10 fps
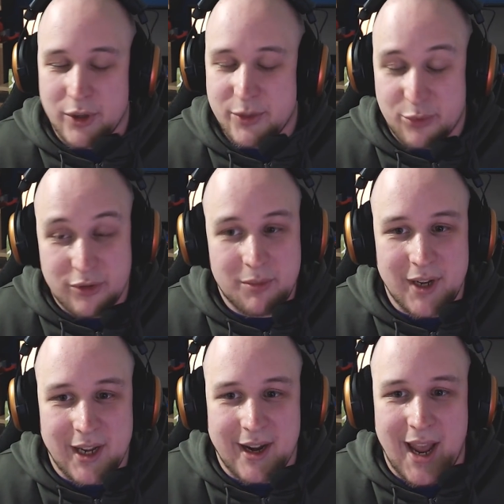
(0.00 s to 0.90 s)
What's
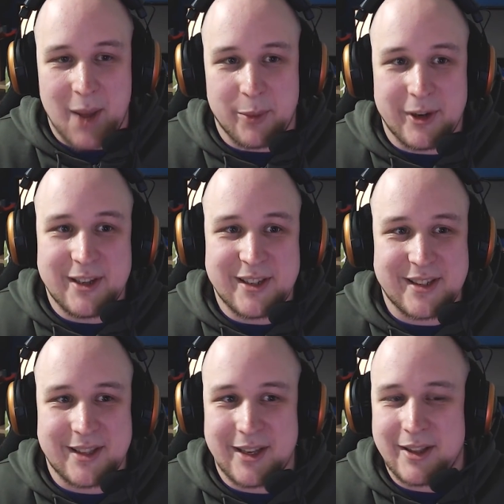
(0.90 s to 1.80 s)
probably going to happen
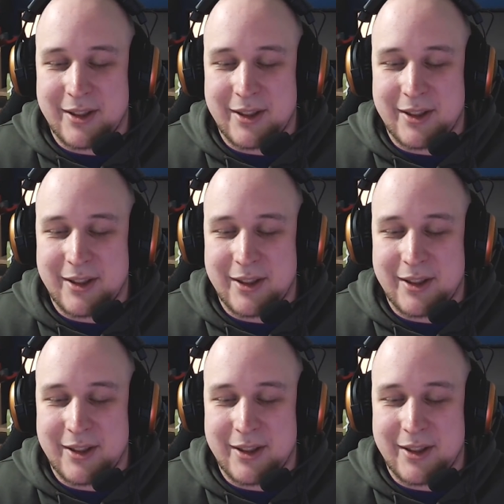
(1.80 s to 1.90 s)
is that